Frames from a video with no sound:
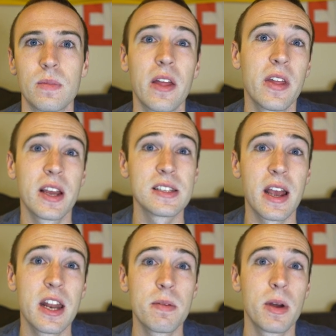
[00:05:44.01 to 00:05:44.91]
I think it's
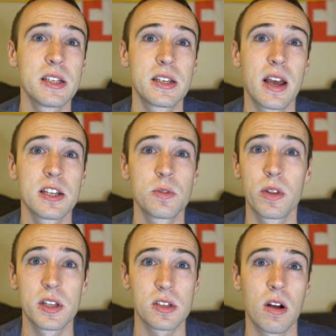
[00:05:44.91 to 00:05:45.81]
anybody's guess
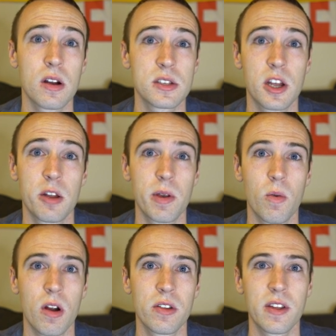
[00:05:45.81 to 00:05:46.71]
what this car is going to be
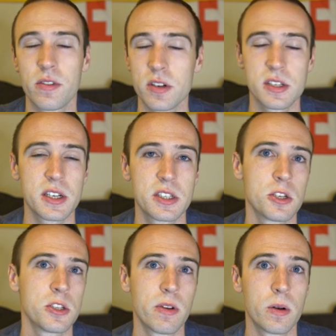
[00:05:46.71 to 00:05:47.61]
worth after 6
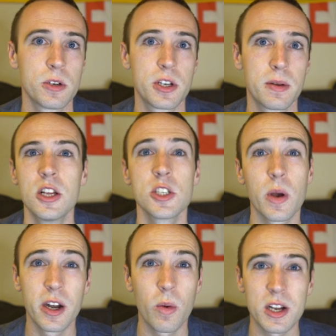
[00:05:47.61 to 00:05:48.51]
years of ownership. So
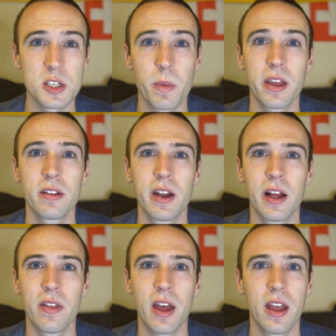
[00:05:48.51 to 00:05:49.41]
I didn't want to speculate
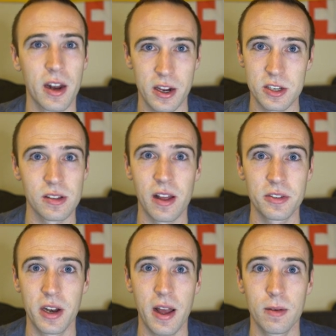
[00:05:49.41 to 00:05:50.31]
on that and I just
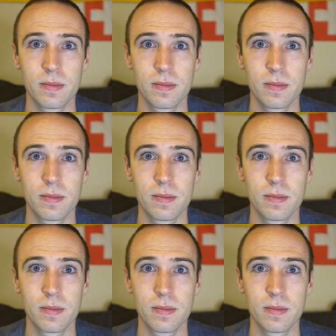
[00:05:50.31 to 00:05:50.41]
left it out.